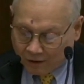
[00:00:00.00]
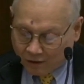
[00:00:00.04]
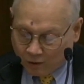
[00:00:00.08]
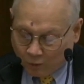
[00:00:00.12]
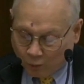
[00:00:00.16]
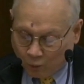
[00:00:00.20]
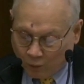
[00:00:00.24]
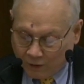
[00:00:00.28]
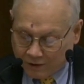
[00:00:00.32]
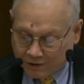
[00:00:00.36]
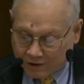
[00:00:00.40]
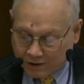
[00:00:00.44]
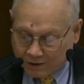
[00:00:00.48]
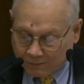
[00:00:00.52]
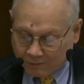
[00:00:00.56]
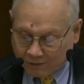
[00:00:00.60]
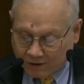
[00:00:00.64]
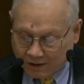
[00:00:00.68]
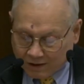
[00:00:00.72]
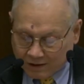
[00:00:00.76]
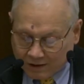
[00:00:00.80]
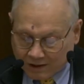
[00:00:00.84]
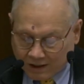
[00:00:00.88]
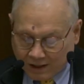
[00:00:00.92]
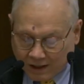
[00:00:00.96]
The wisdom
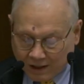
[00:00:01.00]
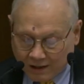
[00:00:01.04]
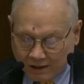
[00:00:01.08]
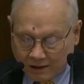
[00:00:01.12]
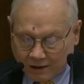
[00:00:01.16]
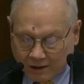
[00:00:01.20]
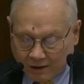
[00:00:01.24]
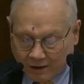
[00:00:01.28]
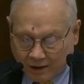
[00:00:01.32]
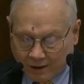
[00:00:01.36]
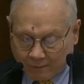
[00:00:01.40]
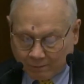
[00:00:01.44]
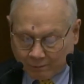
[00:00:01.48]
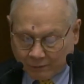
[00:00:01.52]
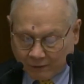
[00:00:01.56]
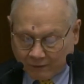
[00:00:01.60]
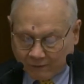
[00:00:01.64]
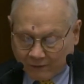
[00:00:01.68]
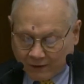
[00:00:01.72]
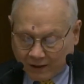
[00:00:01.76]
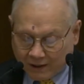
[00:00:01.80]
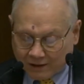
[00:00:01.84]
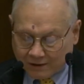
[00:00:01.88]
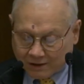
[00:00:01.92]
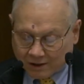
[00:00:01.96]
contained in them
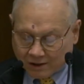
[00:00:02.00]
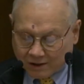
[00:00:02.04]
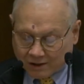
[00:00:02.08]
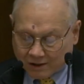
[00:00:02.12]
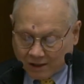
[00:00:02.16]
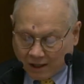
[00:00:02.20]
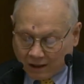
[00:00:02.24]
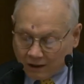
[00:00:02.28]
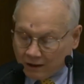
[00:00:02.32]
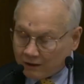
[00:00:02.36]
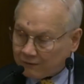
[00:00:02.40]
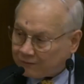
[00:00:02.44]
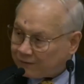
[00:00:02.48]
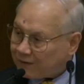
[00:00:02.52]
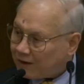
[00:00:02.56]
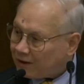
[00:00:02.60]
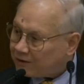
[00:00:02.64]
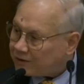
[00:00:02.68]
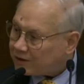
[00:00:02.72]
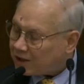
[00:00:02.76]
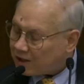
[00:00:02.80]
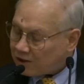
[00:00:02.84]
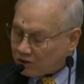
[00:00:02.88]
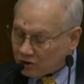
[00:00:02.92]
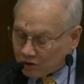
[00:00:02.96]
provides a solid
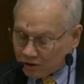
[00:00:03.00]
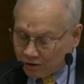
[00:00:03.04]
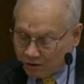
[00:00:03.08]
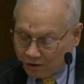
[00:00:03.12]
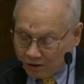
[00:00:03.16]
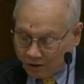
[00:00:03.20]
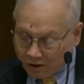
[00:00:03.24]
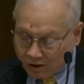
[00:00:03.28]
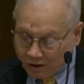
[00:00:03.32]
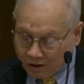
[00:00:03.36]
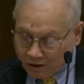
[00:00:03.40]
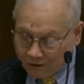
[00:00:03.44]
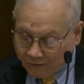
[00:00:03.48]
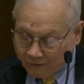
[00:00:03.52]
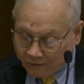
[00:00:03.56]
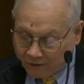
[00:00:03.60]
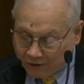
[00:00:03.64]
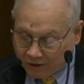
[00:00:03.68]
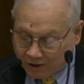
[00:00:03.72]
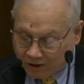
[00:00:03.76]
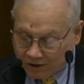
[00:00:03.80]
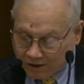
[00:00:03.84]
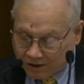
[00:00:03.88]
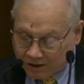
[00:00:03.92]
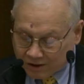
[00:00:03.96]
foundation for
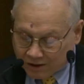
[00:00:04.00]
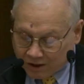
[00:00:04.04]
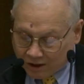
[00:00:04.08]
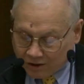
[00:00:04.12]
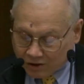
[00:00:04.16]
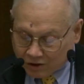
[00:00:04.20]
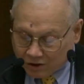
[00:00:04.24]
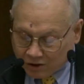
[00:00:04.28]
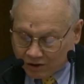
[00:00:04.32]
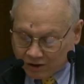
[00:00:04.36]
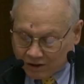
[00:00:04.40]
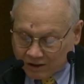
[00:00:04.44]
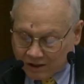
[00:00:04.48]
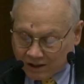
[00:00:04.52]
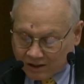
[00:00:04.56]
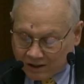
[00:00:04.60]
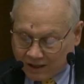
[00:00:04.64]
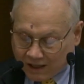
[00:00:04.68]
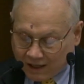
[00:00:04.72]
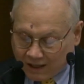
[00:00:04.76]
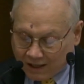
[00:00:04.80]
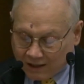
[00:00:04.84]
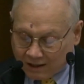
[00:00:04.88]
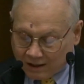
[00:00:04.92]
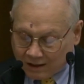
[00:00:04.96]
the discussions
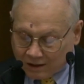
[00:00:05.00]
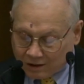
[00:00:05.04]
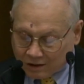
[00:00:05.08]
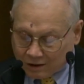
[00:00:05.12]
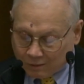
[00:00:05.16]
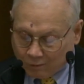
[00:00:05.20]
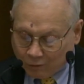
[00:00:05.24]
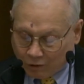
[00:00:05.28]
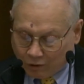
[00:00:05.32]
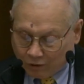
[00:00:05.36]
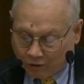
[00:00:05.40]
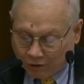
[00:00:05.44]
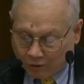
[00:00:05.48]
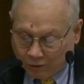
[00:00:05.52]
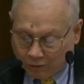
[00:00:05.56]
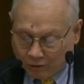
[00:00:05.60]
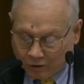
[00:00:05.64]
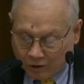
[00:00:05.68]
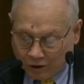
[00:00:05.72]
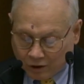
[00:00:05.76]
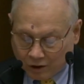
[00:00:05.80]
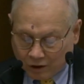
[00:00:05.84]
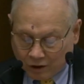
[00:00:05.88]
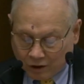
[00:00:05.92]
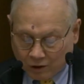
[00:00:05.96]
today and tomorrow,
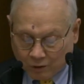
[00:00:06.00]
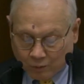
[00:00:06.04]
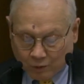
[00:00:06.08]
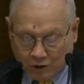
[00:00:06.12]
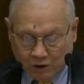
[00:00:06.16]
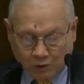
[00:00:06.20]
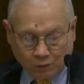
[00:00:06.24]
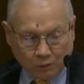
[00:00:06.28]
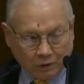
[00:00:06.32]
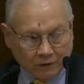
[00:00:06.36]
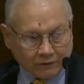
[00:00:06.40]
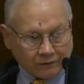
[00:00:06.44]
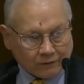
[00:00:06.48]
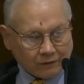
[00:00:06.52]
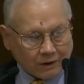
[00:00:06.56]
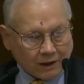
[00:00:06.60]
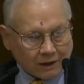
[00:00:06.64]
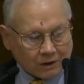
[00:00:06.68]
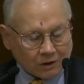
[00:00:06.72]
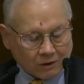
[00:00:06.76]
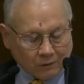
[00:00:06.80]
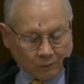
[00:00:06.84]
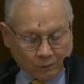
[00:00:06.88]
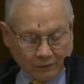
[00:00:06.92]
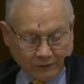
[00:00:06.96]
which will
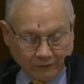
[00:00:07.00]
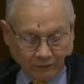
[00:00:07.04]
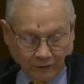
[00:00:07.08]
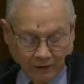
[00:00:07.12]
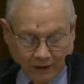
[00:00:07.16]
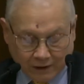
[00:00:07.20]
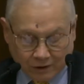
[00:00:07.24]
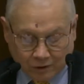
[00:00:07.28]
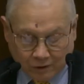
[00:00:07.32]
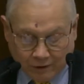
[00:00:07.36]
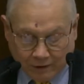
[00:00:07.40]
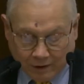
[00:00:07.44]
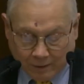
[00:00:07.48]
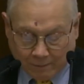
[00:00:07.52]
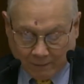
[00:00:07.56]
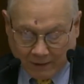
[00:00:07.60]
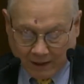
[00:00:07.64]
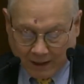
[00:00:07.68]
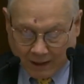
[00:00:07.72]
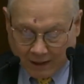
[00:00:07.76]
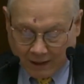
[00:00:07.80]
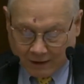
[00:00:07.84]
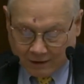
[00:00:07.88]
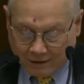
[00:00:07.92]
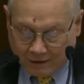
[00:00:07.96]
reflect on the
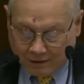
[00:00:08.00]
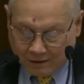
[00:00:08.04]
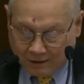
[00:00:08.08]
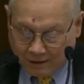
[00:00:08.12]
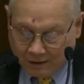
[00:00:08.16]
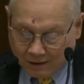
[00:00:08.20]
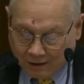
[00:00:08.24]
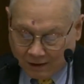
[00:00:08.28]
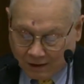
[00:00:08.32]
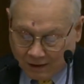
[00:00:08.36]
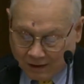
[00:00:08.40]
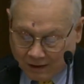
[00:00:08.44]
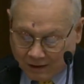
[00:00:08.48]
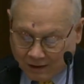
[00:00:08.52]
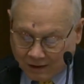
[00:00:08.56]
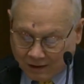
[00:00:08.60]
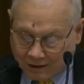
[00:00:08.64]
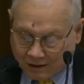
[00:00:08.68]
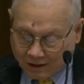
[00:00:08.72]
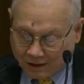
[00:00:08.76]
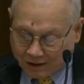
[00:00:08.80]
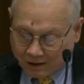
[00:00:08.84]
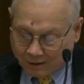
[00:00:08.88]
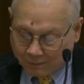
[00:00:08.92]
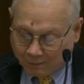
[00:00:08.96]
past and
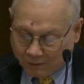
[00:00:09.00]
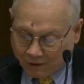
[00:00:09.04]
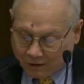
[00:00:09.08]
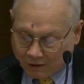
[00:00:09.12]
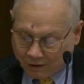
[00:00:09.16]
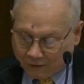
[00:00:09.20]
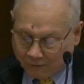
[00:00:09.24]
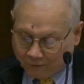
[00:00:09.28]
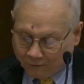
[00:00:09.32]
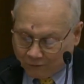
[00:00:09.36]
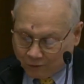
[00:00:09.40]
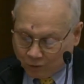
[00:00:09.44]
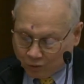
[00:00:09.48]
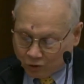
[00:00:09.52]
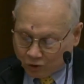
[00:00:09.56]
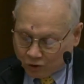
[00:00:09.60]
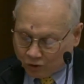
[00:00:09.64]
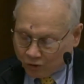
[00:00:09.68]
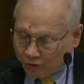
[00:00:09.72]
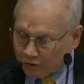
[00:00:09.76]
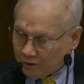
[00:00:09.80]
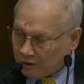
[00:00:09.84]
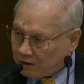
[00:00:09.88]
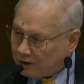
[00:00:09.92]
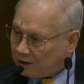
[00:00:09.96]
anticipate the
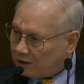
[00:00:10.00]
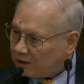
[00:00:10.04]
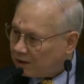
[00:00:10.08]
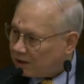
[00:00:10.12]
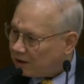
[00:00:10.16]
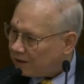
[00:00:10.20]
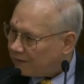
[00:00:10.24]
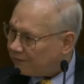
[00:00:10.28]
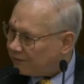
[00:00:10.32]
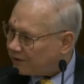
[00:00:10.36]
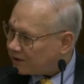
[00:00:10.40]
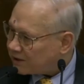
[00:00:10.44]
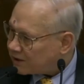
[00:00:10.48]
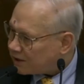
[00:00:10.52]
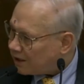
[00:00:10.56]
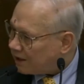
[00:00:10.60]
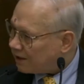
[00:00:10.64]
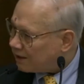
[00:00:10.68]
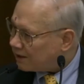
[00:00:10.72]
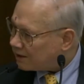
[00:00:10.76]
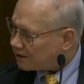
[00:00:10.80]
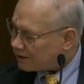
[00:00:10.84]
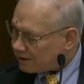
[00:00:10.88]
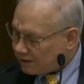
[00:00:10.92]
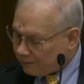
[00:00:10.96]
future of the
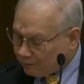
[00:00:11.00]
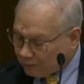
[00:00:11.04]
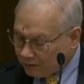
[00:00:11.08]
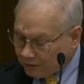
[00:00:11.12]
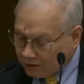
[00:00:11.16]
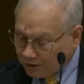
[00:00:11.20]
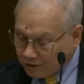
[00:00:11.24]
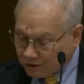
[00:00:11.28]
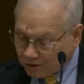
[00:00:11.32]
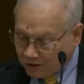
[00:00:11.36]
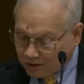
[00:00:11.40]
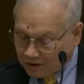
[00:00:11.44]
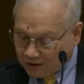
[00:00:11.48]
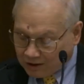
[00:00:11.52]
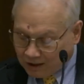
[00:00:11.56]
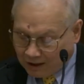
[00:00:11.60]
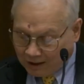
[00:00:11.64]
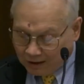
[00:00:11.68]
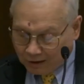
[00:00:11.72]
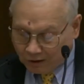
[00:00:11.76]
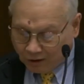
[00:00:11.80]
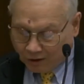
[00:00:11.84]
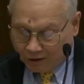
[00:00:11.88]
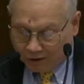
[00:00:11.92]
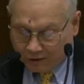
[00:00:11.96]
science and religion
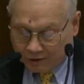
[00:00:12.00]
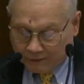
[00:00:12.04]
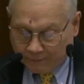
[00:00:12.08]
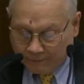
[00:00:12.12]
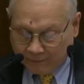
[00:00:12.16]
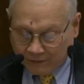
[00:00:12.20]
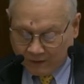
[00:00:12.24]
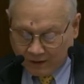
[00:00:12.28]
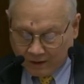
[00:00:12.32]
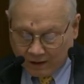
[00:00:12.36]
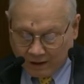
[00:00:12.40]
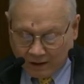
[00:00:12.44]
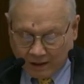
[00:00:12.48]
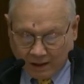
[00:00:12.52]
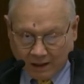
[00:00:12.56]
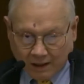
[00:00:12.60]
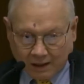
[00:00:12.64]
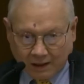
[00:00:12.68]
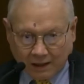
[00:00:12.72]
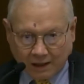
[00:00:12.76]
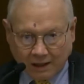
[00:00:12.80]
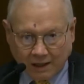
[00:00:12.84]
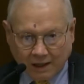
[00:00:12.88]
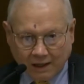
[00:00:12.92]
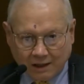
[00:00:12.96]
dialogue.
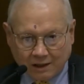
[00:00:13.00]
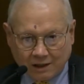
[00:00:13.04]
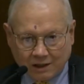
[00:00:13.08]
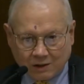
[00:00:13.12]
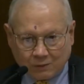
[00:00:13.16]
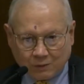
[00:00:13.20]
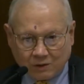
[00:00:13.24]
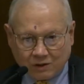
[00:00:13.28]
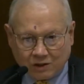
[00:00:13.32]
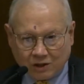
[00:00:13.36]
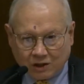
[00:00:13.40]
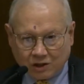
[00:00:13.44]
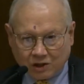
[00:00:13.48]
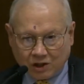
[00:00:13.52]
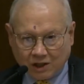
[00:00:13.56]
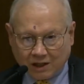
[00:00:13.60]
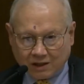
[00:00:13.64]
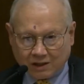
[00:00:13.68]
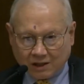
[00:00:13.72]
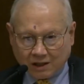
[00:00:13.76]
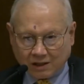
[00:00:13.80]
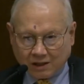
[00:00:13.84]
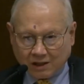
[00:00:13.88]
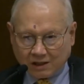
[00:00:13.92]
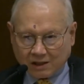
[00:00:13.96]
And again, as we
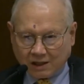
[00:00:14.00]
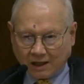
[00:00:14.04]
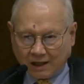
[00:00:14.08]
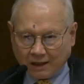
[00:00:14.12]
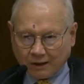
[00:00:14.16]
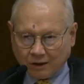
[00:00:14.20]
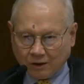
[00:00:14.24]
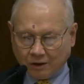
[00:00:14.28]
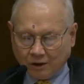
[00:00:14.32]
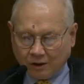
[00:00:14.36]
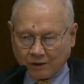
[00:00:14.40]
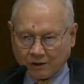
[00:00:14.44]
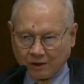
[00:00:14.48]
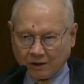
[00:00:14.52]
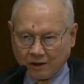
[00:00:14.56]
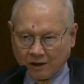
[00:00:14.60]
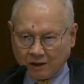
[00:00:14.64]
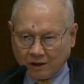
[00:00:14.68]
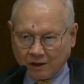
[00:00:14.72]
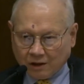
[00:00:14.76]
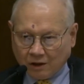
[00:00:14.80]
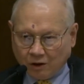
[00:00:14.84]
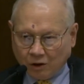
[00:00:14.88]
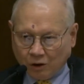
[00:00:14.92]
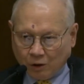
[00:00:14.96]
suggested, a dialogue
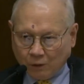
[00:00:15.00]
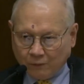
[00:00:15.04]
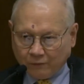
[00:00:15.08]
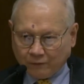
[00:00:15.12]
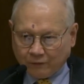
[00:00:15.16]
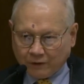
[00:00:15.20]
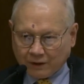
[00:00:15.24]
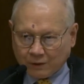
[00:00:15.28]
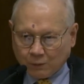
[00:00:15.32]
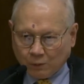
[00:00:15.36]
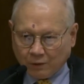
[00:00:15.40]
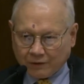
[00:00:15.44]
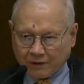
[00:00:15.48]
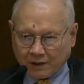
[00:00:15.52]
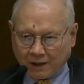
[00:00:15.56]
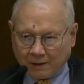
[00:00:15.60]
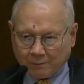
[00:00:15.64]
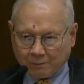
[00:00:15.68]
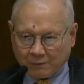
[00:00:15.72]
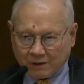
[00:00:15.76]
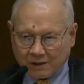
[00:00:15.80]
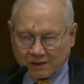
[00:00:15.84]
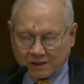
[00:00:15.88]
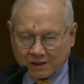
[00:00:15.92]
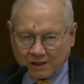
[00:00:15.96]
hopefully will
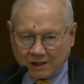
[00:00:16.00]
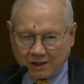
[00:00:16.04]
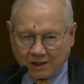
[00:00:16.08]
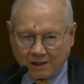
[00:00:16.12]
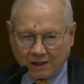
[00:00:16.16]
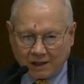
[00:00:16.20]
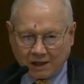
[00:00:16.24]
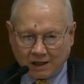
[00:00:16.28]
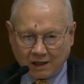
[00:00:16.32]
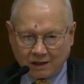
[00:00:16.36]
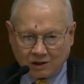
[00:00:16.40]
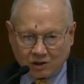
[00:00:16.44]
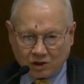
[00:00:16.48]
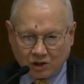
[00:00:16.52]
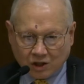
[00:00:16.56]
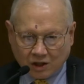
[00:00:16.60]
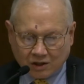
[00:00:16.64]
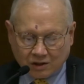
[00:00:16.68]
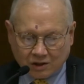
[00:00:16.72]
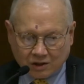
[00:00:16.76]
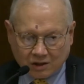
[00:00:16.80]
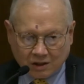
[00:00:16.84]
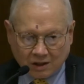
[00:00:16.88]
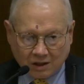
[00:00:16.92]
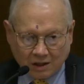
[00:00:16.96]
not be seen as
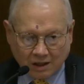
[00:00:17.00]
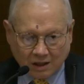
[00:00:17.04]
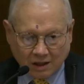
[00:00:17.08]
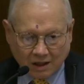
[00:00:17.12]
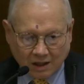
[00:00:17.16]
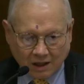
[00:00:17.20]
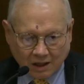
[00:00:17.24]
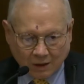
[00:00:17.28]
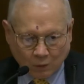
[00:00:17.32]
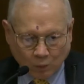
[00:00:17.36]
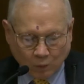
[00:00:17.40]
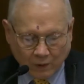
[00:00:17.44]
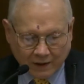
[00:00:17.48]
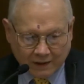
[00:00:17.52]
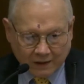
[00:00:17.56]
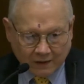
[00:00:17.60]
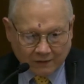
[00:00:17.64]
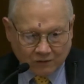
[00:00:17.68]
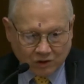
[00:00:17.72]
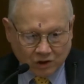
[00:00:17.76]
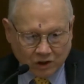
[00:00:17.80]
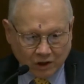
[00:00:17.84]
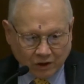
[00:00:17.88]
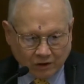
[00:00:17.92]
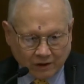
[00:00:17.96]
just a way
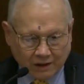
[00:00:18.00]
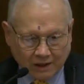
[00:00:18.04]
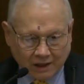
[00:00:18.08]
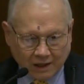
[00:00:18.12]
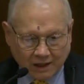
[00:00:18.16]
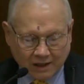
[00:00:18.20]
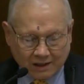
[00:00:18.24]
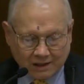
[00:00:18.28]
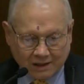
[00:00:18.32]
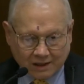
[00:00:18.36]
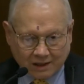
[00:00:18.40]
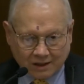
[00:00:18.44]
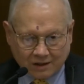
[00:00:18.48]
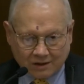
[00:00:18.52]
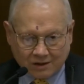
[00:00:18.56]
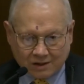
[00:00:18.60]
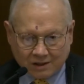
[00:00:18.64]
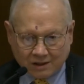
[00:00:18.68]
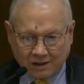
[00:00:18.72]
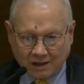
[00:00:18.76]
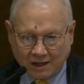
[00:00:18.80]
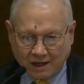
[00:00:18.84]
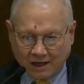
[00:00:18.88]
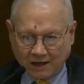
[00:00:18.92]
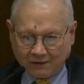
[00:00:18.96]
of sharing
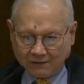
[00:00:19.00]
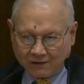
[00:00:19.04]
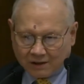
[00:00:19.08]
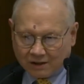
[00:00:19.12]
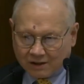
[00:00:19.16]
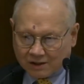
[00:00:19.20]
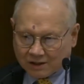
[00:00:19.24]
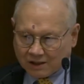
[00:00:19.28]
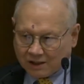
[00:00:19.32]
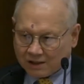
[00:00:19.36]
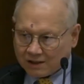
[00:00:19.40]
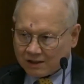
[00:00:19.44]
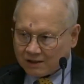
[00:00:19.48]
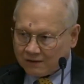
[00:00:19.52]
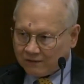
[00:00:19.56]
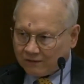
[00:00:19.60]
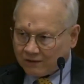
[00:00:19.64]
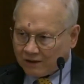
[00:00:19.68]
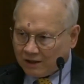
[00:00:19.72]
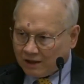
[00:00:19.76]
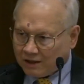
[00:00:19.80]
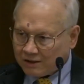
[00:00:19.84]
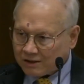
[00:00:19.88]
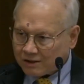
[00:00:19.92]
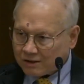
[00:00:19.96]
ideas, having a sense
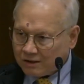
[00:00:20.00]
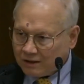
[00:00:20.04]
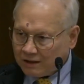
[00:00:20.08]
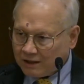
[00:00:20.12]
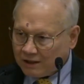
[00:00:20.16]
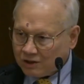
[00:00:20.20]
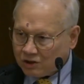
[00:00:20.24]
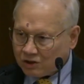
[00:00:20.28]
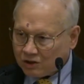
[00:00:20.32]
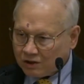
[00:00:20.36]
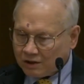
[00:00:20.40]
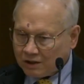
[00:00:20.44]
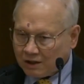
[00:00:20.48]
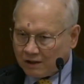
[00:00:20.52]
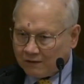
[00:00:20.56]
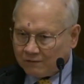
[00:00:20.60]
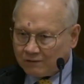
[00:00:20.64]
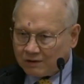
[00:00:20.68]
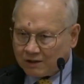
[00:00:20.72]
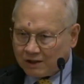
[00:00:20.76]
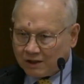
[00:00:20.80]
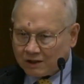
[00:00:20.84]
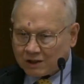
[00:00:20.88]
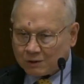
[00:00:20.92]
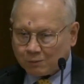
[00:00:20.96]
of constellation
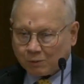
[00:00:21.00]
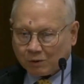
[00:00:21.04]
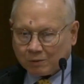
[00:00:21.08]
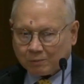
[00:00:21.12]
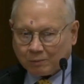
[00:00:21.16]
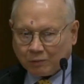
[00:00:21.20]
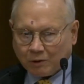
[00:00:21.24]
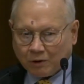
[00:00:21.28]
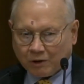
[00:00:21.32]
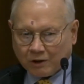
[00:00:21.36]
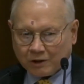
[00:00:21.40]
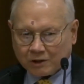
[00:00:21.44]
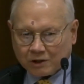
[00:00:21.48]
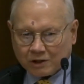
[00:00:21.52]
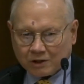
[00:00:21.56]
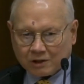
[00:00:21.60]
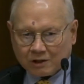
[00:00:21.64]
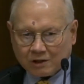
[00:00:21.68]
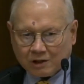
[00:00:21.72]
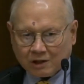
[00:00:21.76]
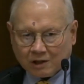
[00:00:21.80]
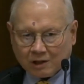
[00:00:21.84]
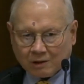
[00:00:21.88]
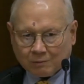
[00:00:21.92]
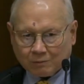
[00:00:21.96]
of disparate
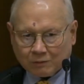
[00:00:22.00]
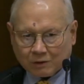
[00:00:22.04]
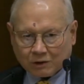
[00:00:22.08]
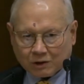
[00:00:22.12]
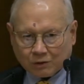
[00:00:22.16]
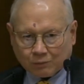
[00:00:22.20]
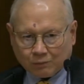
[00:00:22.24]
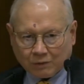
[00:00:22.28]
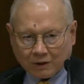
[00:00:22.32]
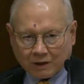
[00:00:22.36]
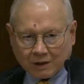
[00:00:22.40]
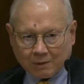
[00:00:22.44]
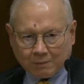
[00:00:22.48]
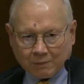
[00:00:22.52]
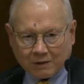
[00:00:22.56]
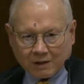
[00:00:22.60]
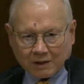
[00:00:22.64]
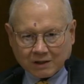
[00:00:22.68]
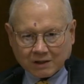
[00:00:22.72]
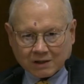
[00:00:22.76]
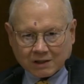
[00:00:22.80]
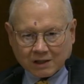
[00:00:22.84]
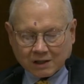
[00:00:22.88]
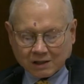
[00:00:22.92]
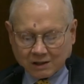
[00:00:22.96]
parts, but to really be
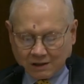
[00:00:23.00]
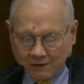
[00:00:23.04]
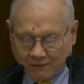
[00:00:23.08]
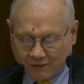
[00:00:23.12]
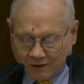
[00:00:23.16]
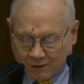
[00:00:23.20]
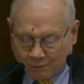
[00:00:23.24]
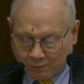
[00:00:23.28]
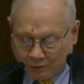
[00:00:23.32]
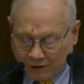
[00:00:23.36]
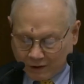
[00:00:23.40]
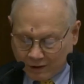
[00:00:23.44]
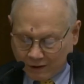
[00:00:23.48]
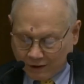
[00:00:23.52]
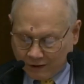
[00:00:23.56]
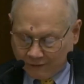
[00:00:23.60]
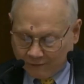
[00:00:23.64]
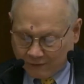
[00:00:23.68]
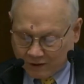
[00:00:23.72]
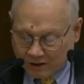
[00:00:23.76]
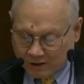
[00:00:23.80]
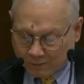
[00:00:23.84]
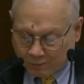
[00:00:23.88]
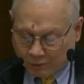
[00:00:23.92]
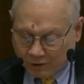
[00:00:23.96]
a sense of
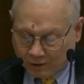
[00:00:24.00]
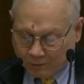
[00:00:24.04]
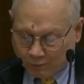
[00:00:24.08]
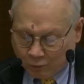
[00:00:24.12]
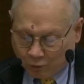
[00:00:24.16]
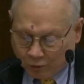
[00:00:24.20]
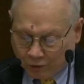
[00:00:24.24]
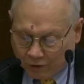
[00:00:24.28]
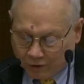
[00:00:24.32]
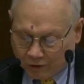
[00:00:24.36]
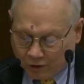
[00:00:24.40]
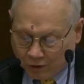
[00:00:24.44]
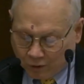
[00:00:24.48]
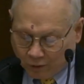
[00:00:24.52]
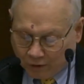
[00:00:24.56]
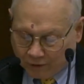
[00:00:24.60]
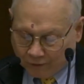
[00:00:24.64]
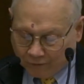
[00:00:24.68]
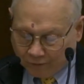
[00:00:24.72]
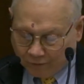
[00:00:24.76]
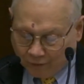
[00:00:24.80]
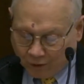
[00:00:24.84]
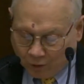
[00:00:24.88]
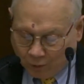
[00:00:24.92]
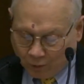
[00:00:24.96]
a springboard
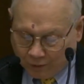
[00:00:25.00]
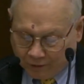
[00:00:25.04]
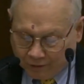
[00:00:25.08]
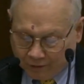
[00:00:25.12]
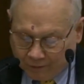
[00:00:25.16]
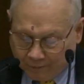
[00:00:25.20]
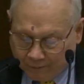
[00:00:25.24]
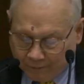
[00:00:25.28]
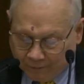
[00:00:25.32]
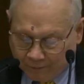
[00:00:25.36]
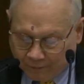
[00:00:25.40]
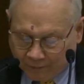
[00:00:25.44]
going forward.